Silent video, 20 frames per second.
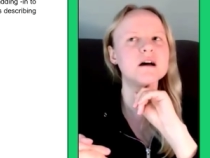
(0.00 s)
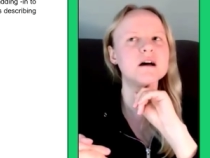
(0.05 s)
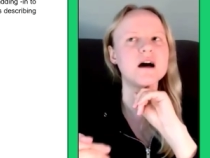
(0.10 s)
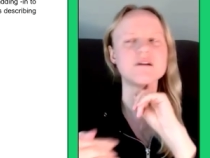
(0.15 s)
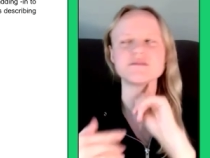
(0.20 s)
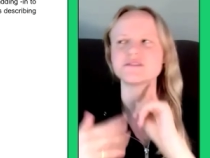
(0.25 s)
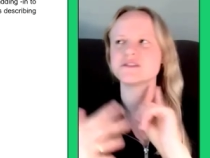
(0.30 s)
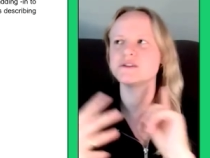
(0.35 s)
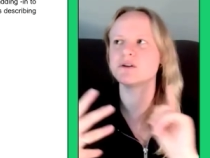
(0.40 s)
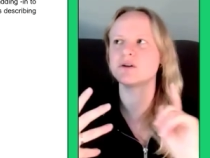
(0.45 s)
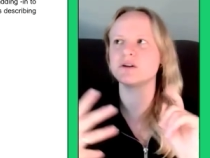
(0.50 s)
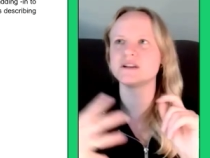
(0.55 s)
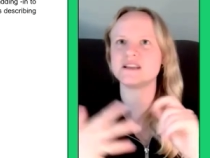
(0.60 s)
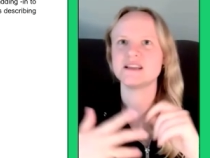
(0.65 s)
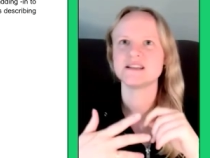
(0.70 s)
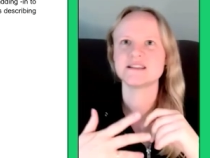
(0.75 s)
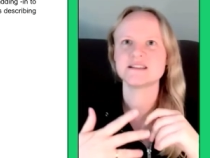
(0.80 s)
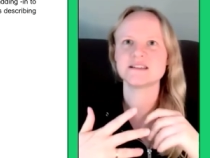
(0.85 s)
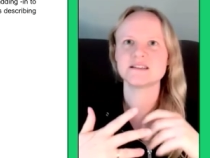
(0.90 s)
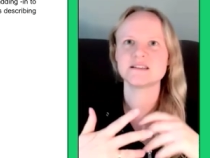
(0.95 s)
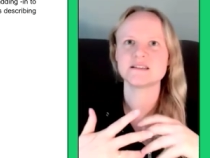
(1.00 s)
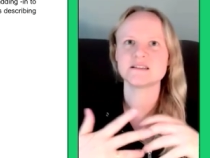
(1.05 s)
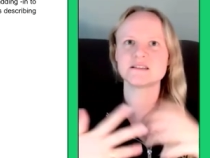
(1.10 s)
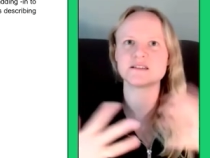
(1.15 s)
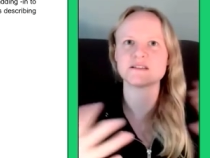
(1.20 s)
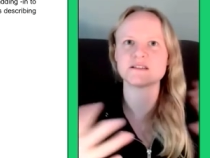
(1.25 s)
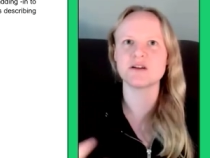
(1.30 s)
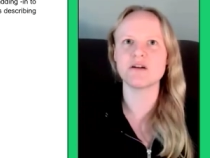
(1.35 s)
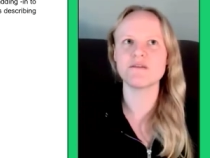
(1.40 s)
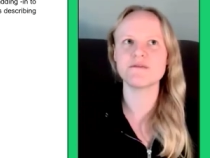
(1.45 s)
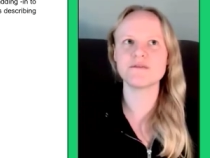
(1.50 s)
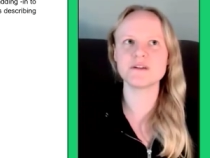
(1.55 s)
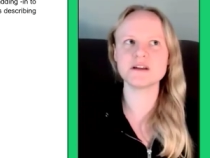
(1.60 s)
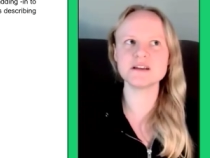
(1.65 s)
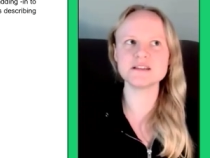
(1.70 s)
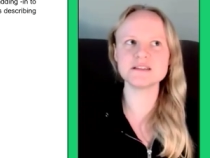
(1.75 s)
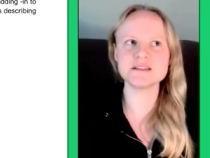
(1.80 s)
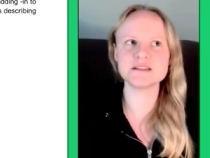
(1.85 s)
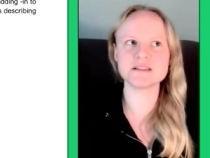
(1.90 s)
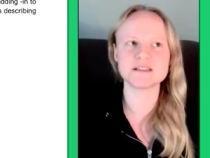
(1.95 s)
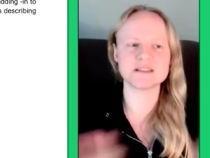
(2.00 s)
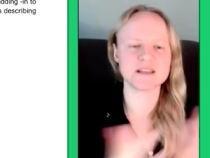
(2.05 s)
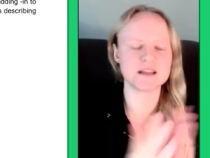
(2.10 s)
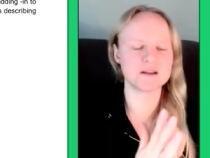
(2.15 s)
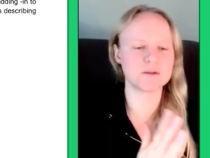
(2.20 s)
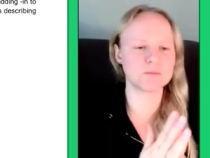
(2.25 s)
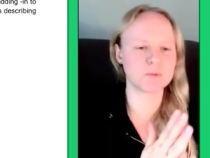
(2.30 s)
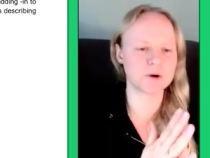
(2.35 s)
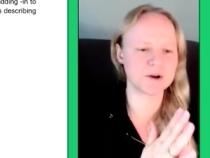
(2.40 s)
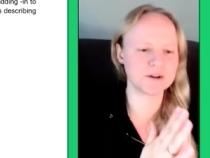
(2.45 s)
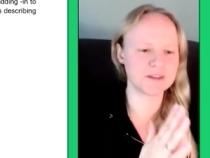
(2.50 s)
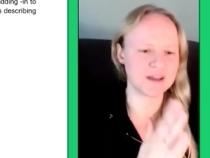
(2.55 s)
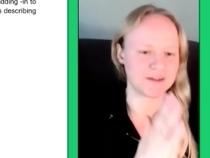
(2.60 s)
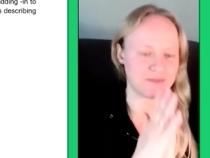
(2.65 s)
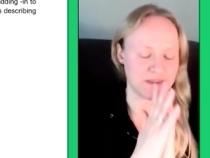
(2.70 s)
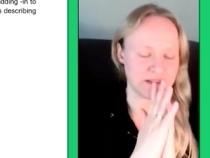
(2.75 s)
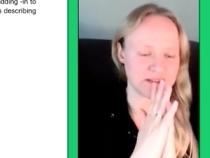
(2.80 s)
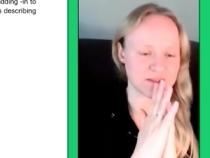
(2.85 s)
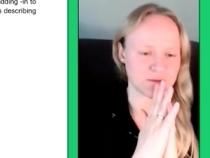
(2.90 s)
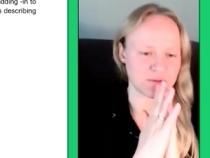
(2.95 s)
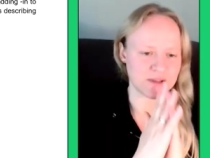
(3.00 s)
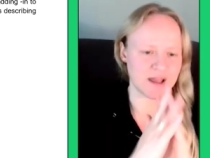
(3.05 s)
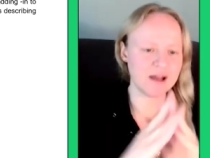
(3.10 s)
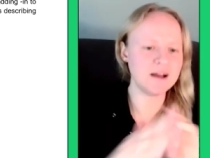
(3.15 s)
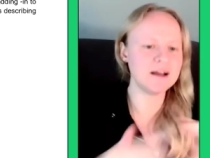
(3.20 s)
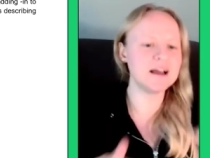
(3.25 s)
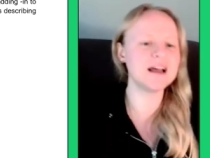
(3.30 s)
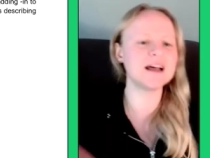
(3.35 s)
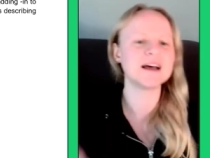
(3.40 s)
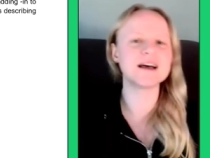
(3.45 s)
after your esophagus. Is that the word? I think so, yeah?